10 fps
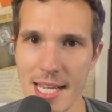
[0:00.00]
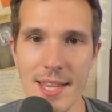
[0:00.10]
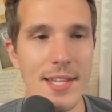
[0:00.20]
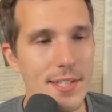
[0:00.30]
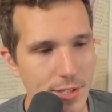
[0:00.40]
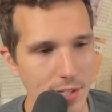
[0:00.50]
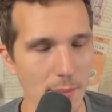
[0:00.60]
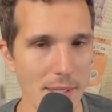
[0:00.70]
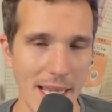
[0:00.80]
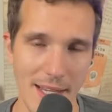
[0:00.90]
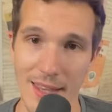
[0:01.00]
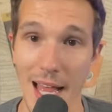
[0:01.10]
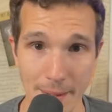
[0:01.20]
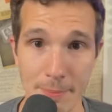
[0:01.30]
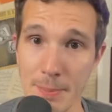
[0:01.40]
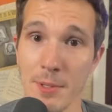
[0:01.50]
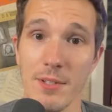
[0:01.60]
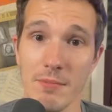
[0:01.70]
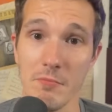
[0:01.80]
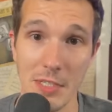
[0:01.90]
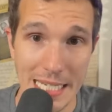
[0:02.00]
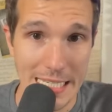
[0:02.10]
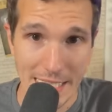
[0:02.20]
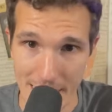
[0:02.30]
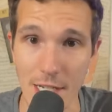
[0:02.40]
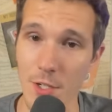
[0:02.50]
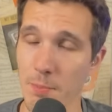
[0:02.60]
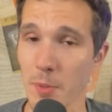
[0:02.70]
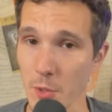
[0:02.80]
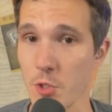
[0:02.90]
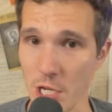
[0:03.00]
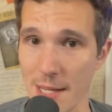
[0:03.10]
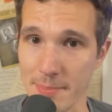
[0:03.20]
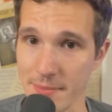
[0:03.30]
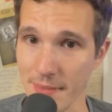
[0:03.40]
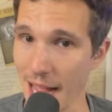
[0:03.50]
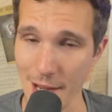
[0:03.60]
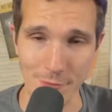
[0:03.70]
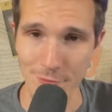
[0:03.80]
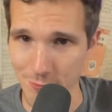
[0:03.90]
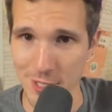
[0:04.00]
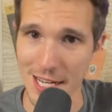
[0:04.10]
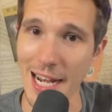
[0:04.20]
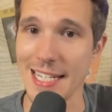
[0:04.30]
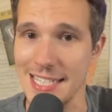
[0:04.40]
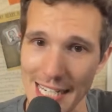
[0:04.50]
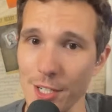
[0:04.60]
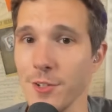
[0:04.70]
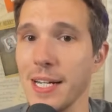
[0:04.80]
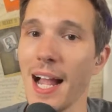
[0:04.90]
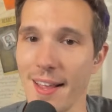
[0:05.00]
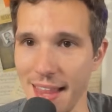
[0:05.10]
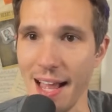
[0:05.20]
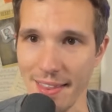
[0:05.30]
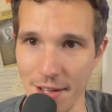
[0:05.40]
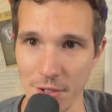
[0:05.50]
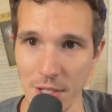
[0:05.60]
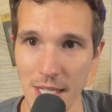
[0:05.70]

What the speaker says: This is someone that a lot of people considered blue chip. I was kind of teetering on that level.